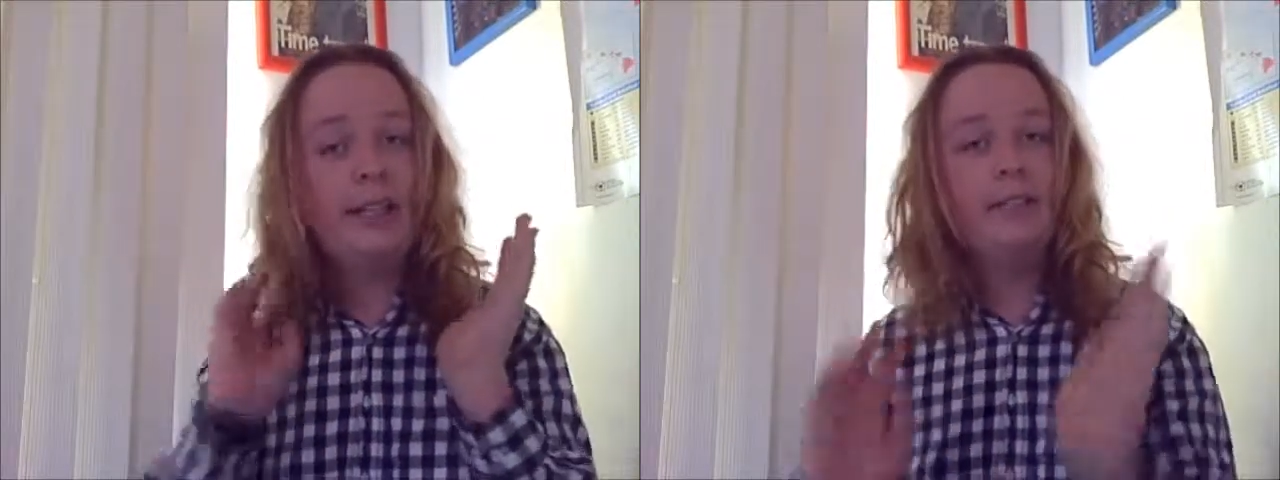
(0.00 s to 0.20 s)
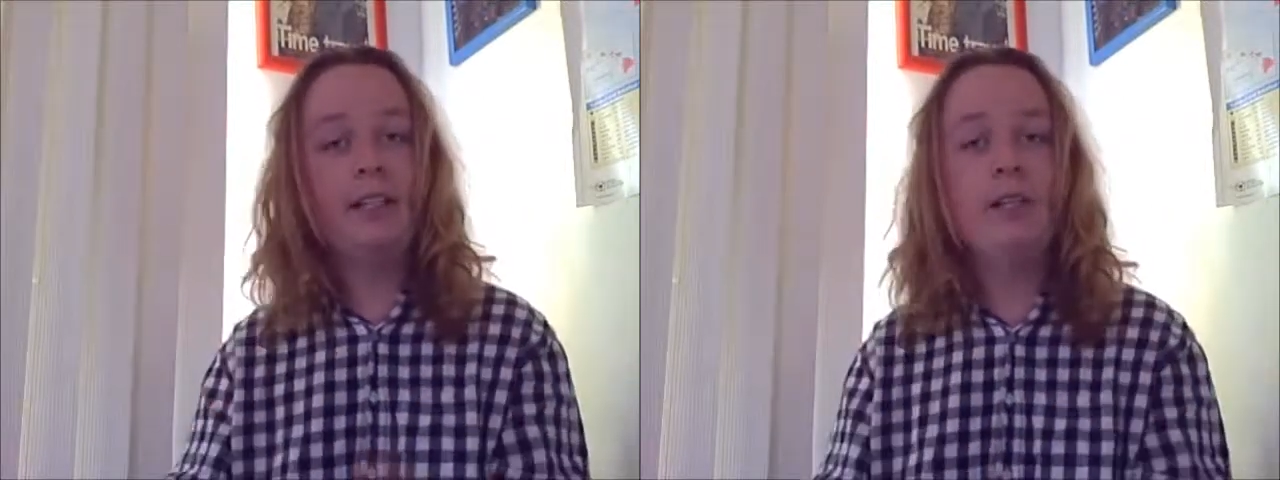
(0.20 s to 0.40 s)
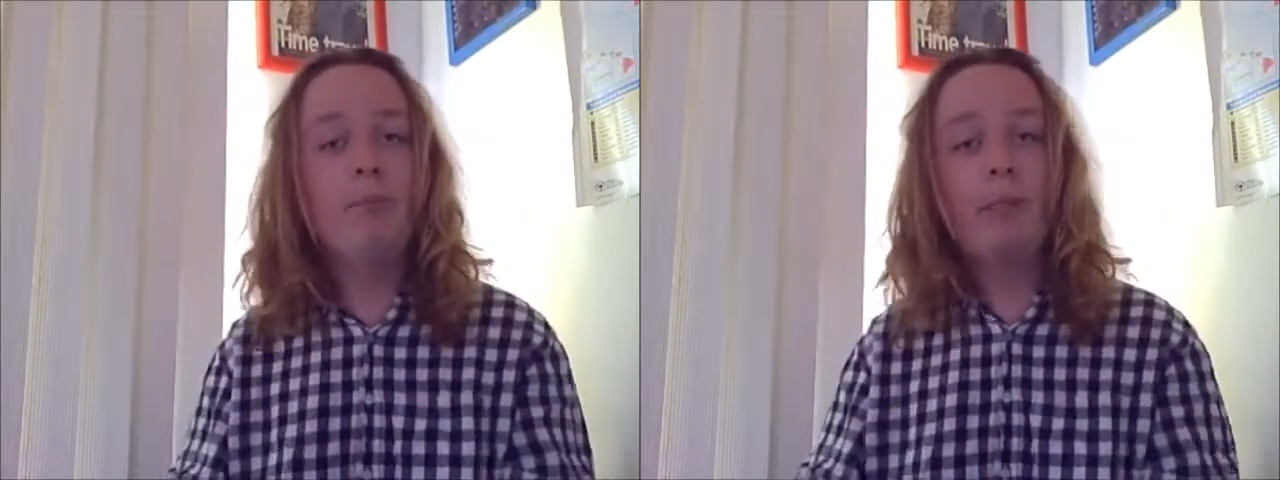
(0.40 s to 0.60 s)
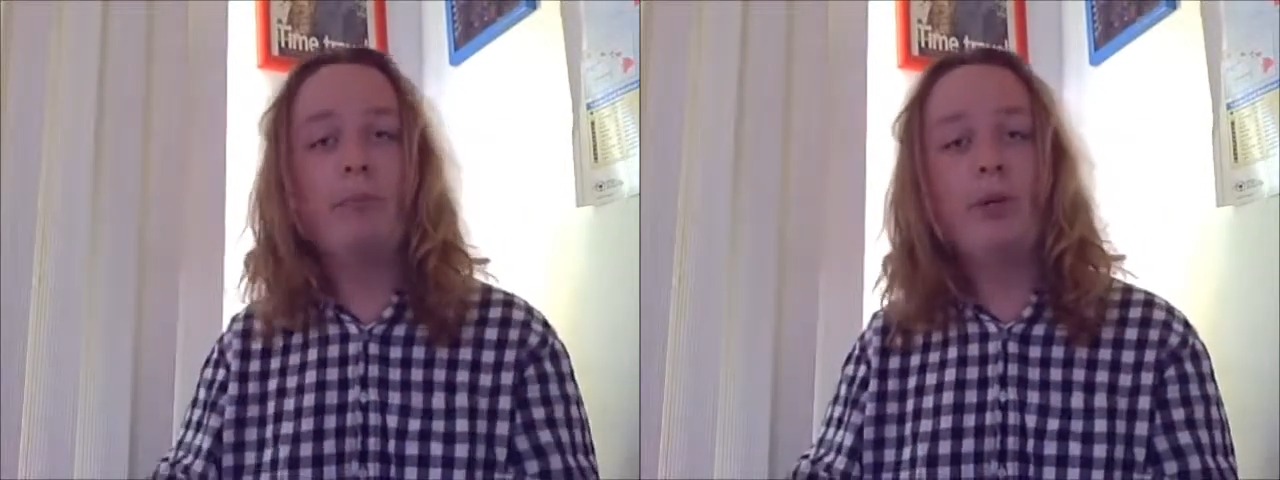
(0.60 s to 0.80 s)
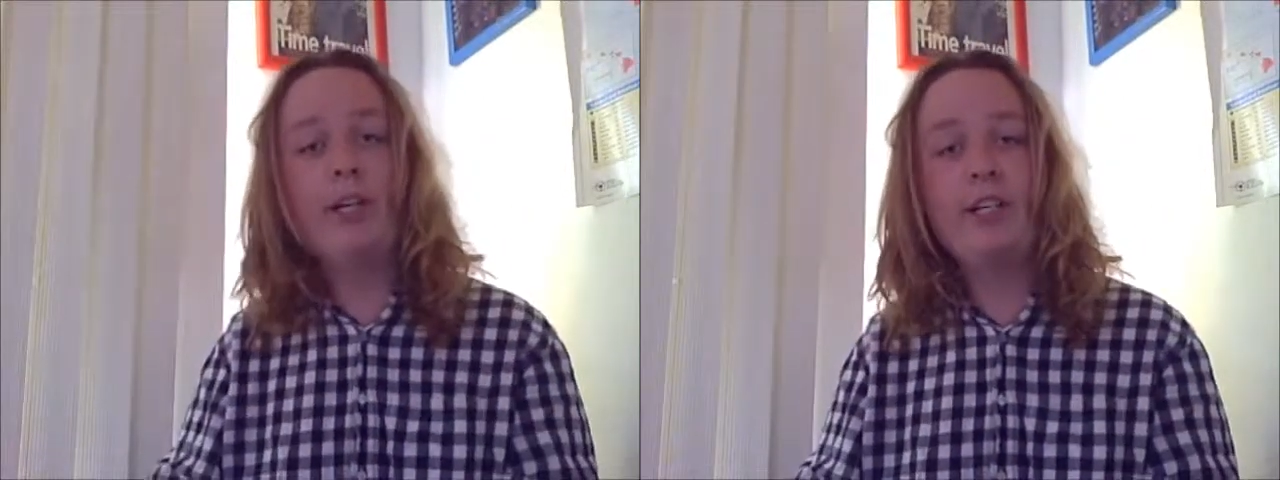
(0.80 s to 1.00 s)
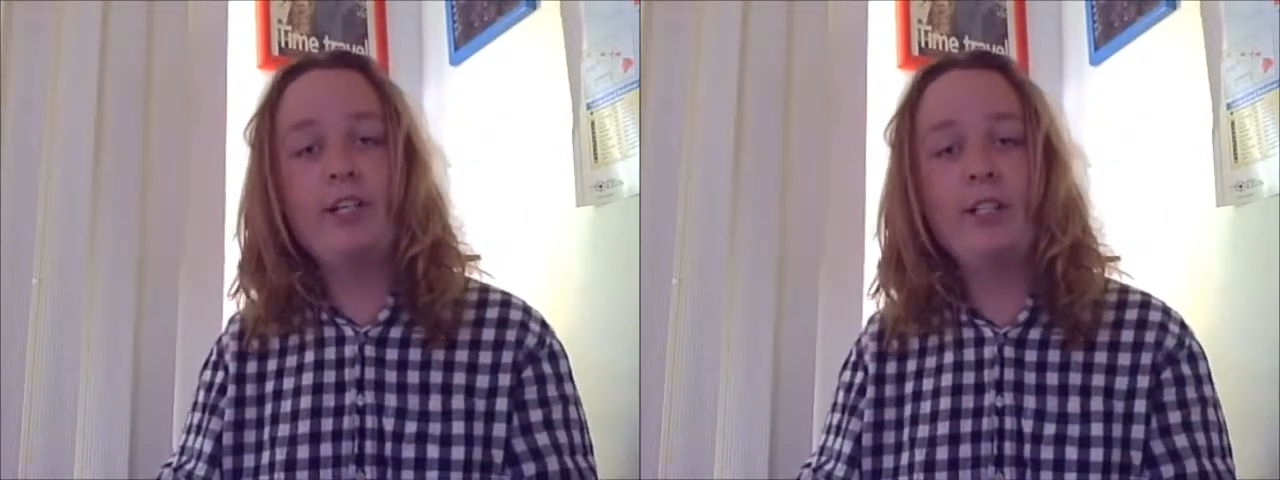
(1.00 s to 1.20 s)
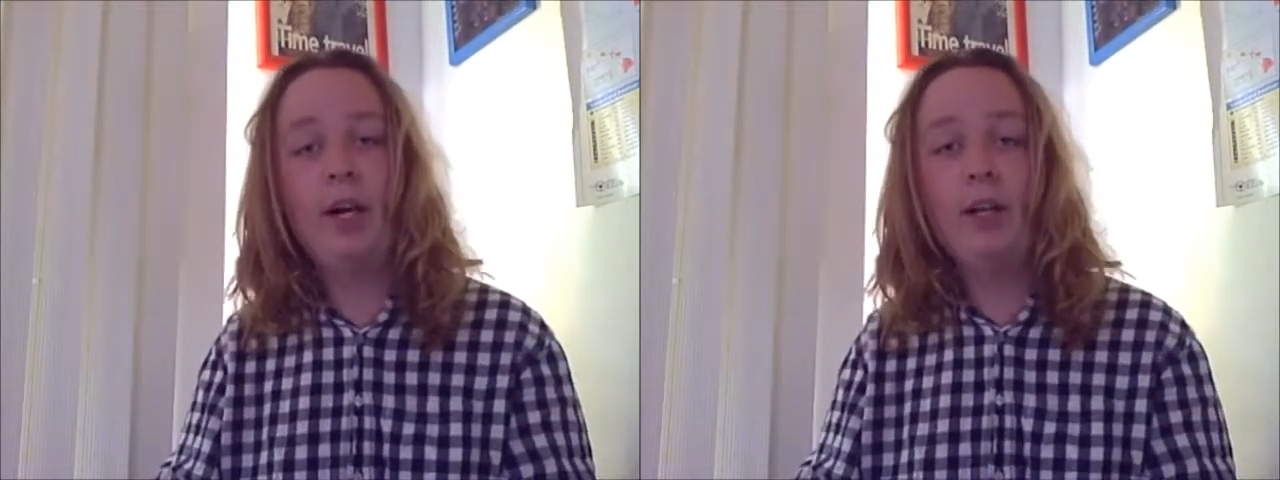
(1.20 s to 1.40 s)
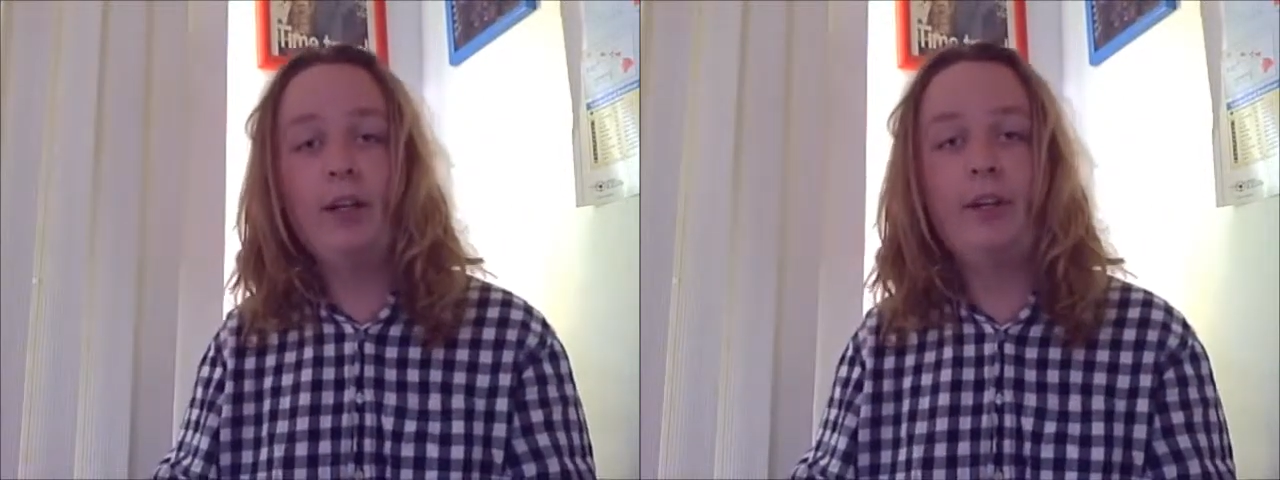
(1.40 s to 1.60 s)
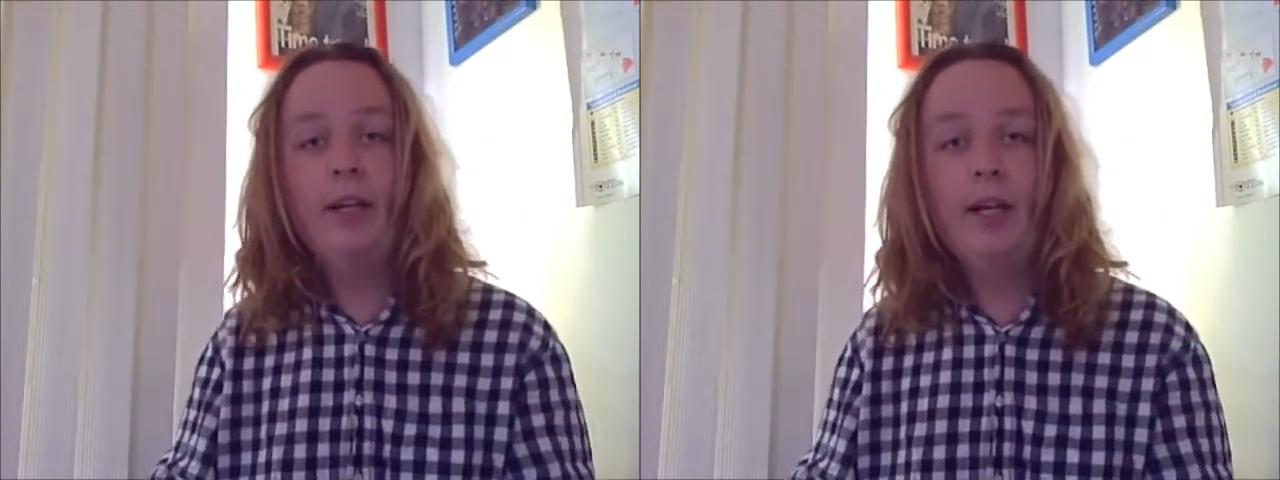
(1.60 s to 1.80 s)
it's gonna be pretty solid.